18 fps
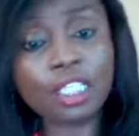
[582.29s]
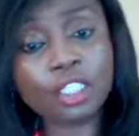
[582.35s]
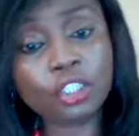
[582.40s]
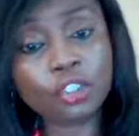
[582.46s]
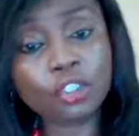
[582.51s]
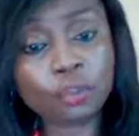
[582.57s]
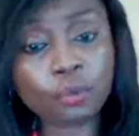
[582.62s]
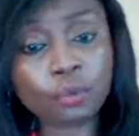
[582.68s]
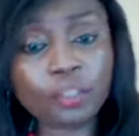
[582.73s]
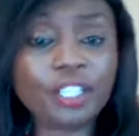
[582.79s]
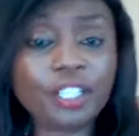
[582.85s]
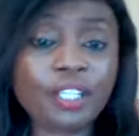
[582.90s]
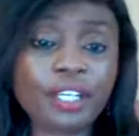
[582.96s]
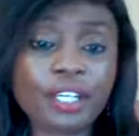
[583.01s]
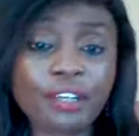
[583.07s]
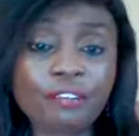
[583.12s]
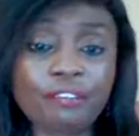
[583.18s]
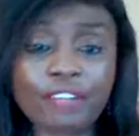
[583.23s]
you know
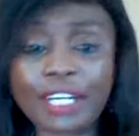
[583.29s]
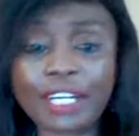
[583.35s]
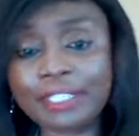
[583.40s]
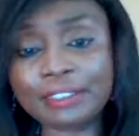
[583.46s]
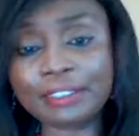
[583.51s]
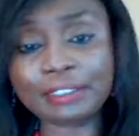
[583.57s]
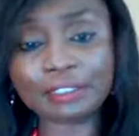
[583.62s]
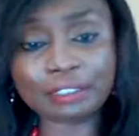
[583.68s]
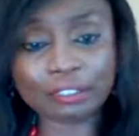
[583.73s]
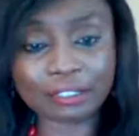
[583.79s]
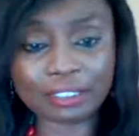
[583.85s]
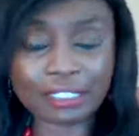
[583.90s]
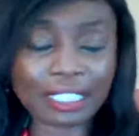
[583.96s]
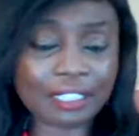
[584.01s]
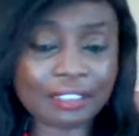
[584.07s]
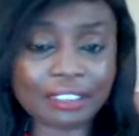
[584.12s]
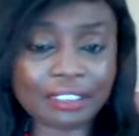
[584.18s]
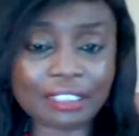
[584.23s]
here right
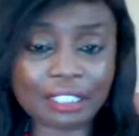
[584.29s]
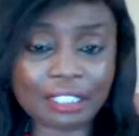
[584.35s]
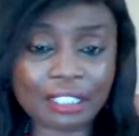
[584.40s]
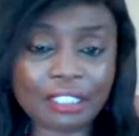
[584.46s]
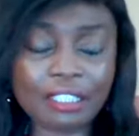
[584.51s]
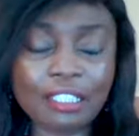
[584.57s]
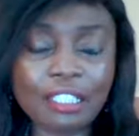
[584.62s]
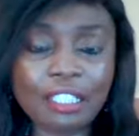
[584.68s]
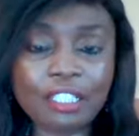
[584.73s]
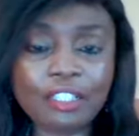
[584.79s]
center